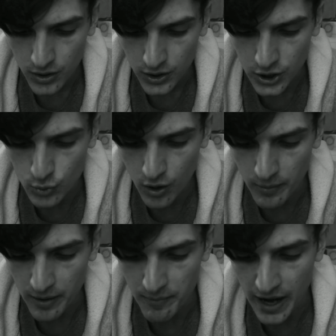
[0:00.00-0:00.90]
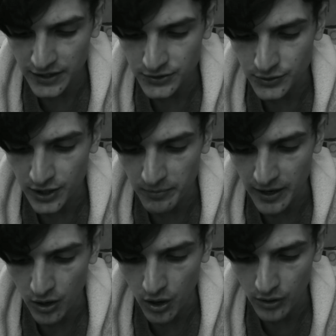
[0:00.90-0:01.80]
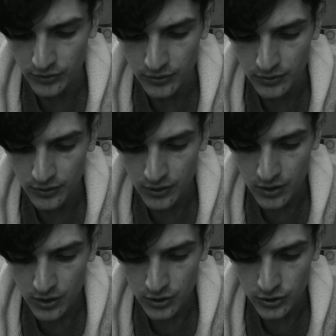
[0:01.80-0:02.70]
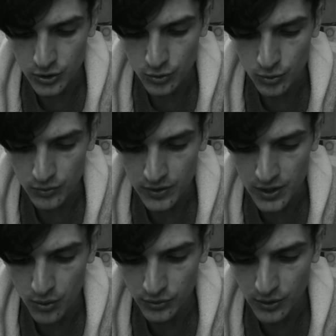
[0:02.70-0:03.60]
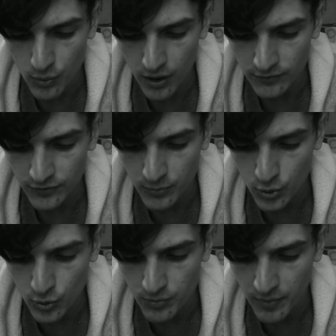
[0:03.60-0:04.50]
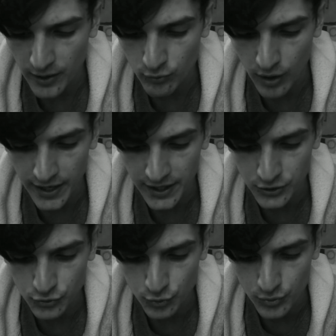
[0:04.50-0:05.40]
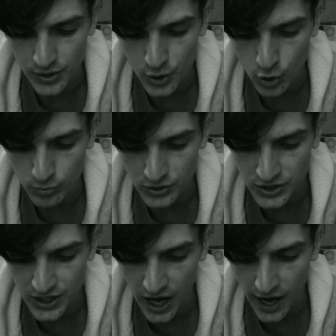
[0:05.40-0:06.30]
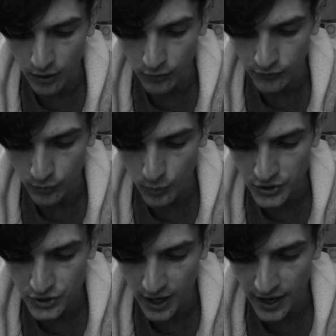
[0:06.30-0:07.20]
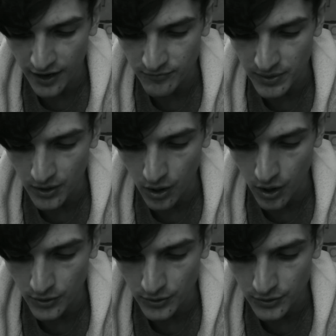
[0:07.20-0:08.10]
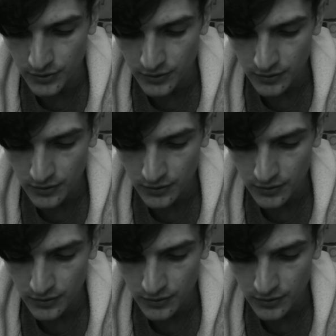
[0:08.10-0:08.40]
You are my master and my author, you, the only one from whom my writing drew the noble style for which I have been honored.